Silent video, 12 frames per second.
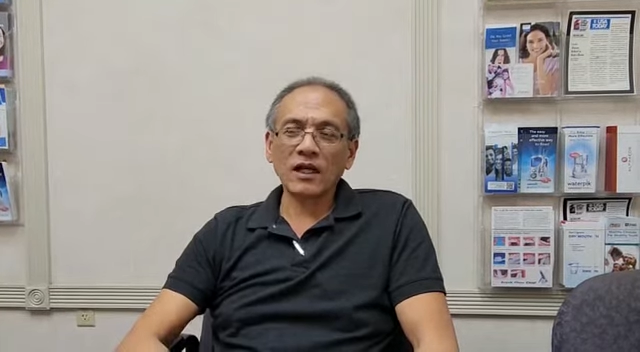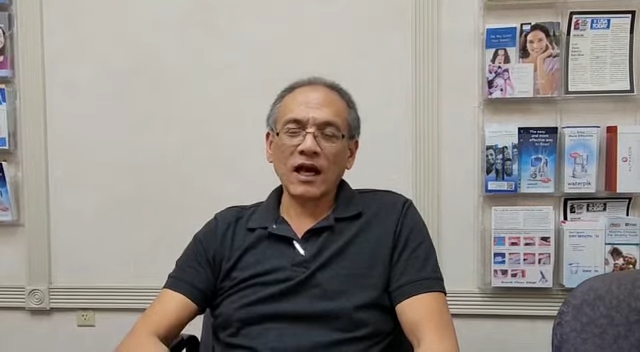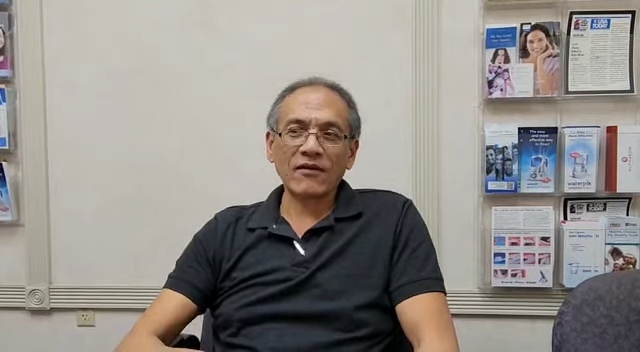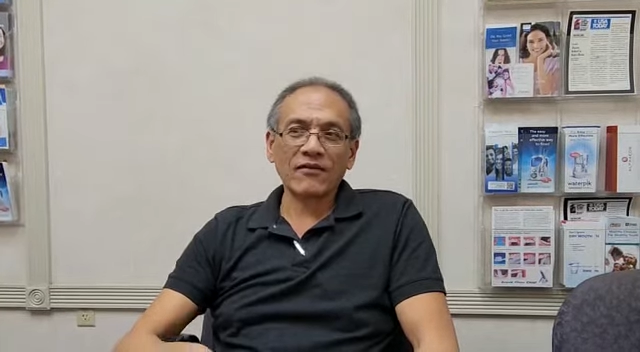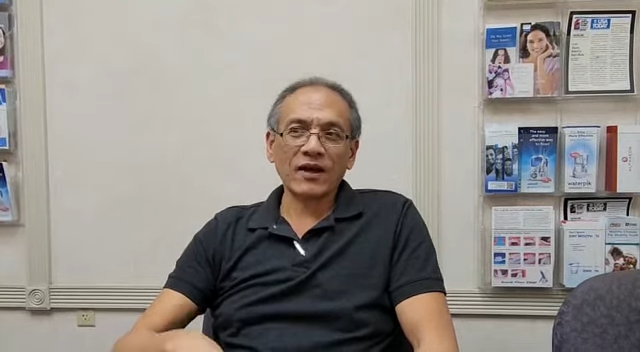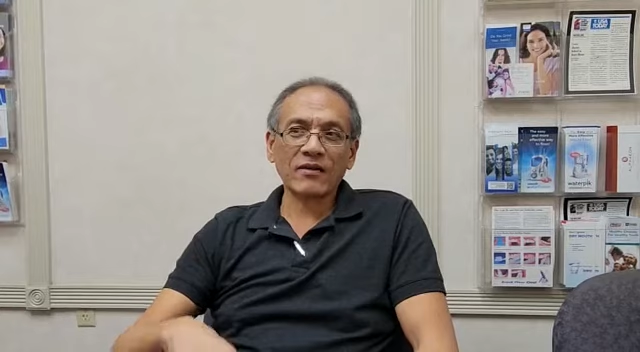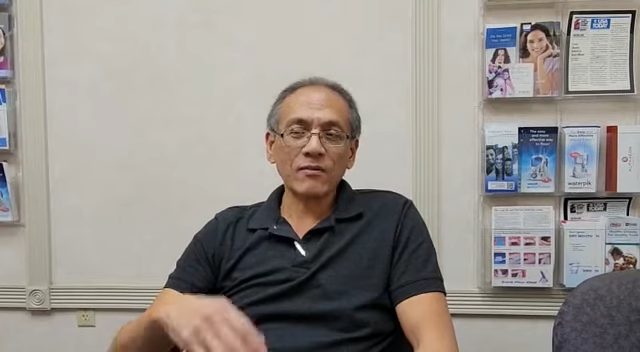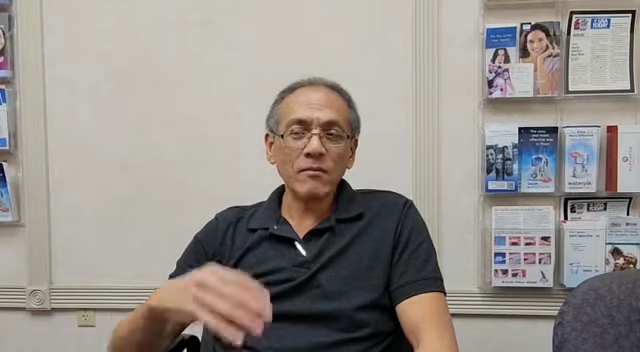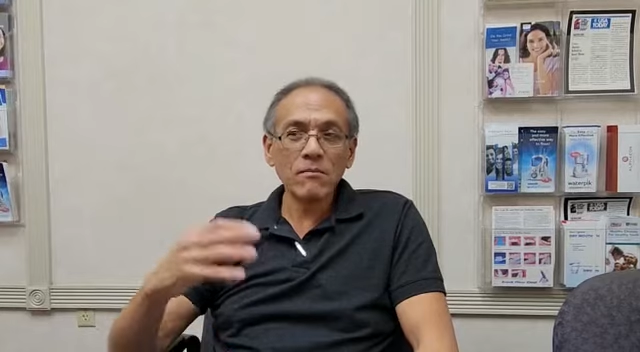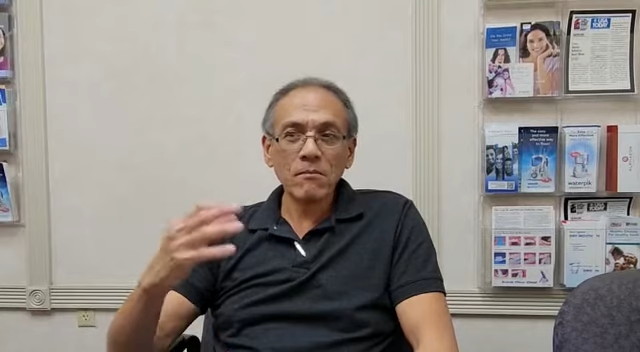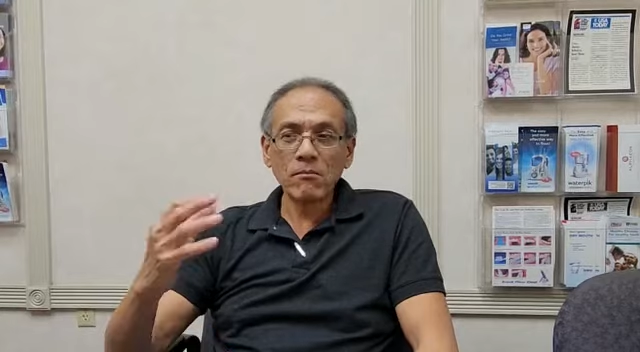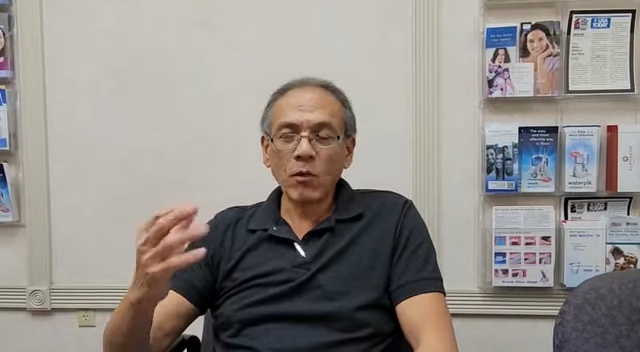I've had
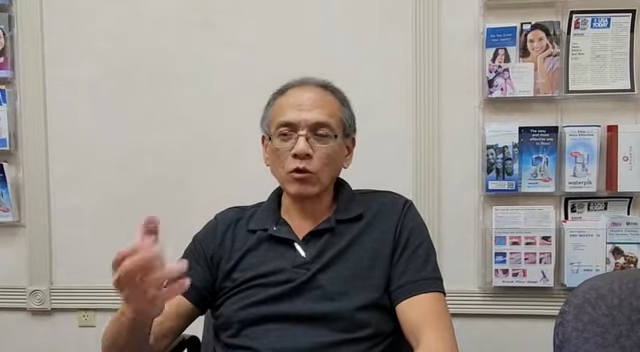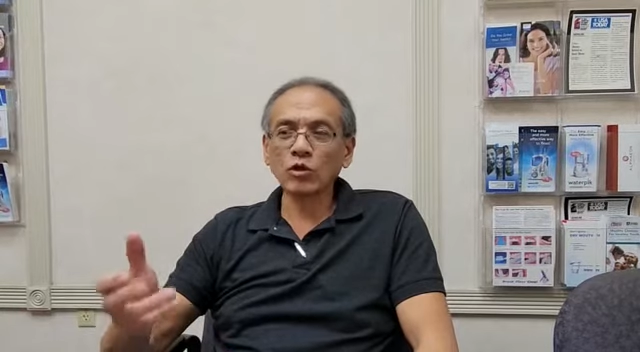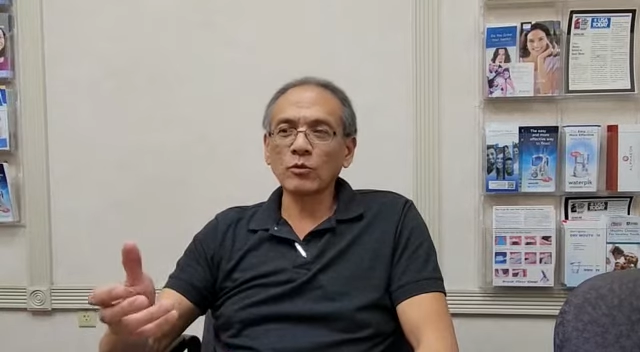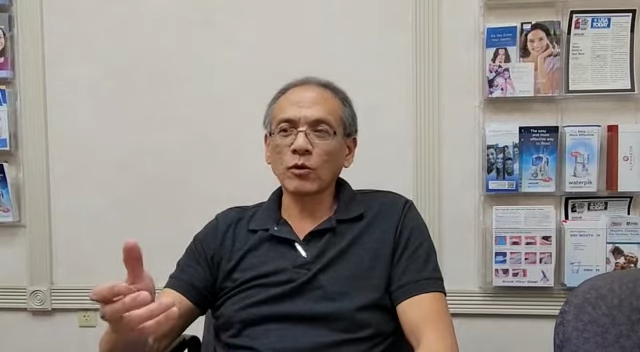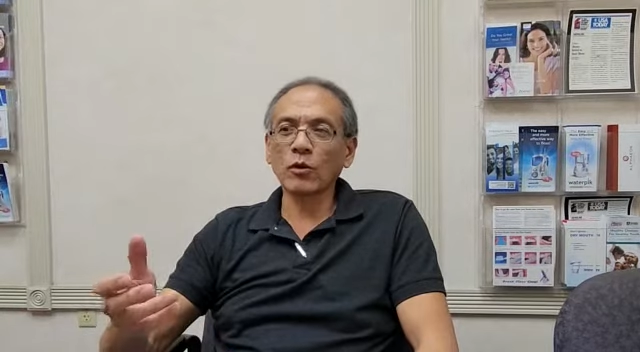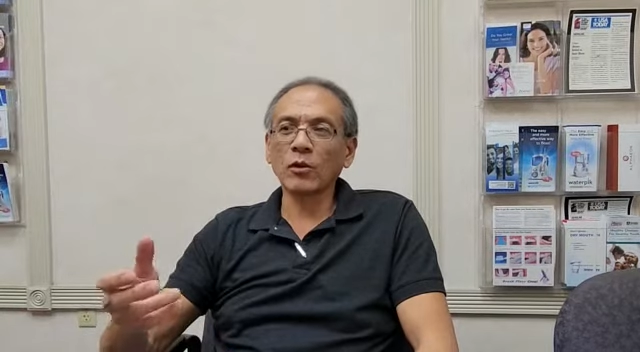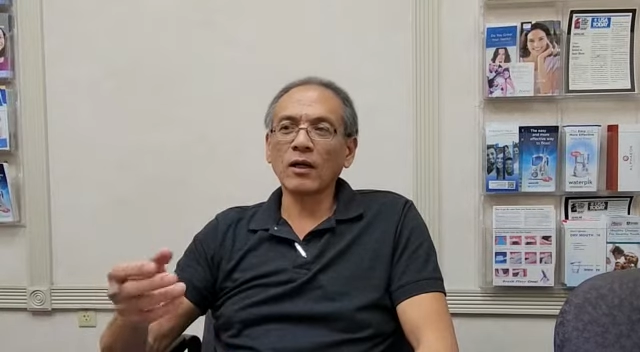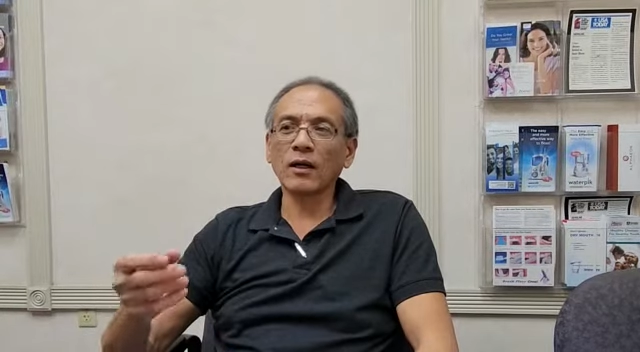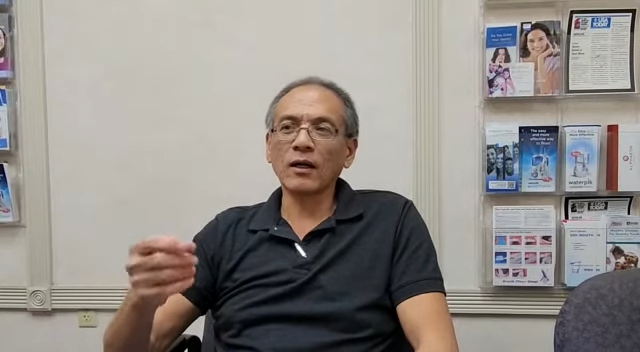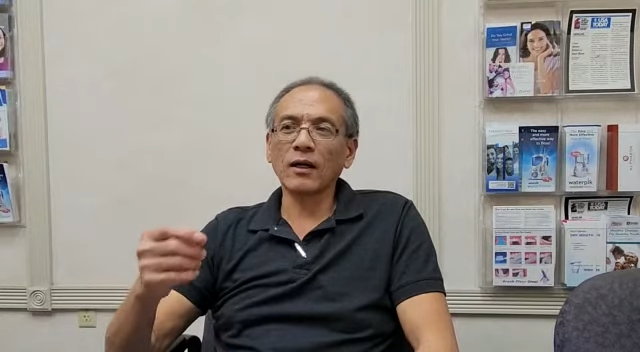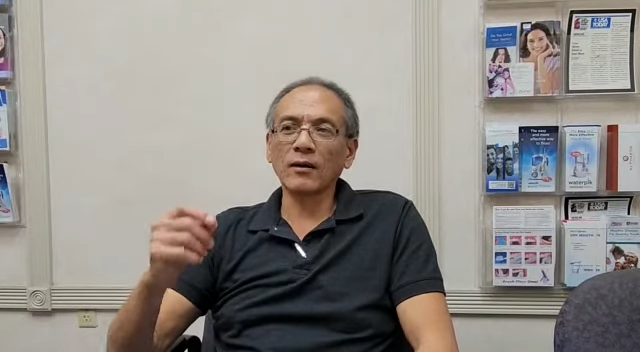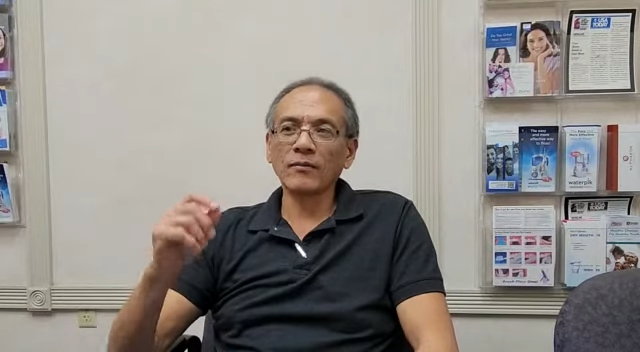multiple
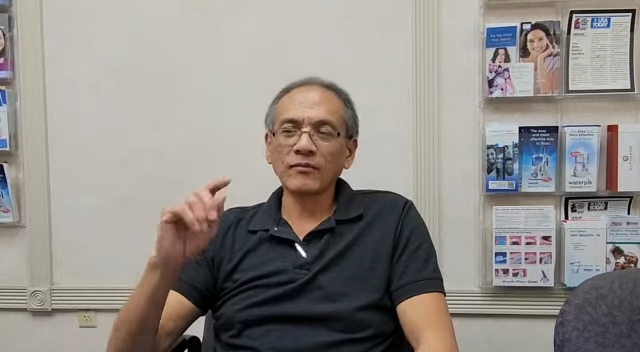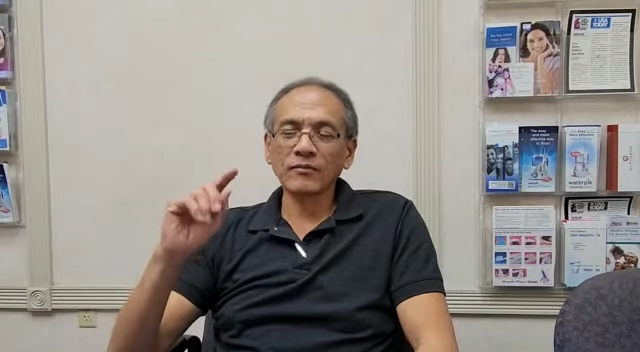uh,